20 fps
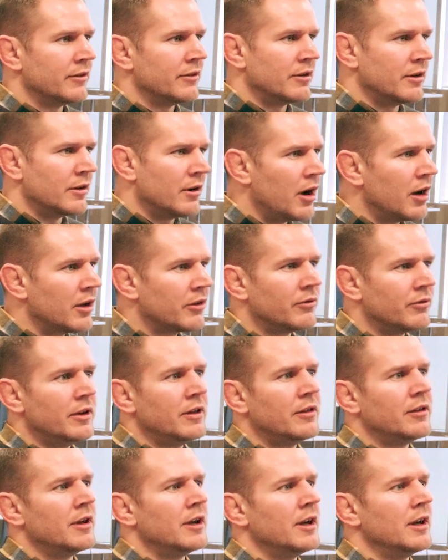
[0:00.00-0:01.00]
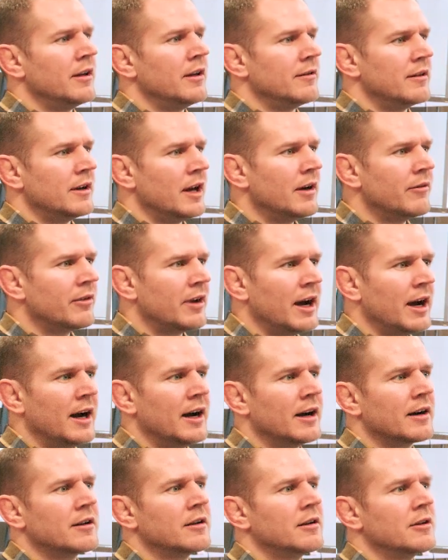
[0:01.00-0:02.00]
Is it an OSFI thing? Is it
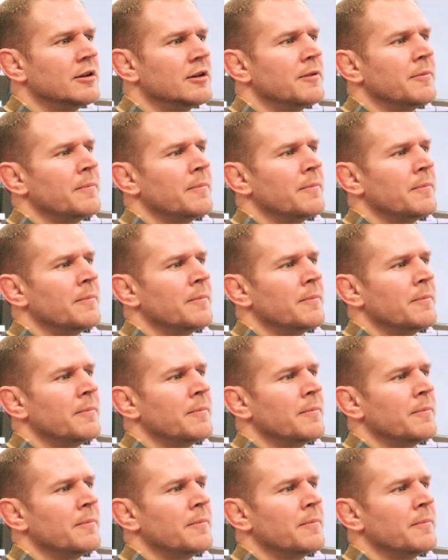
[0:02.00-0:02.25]
FCAC?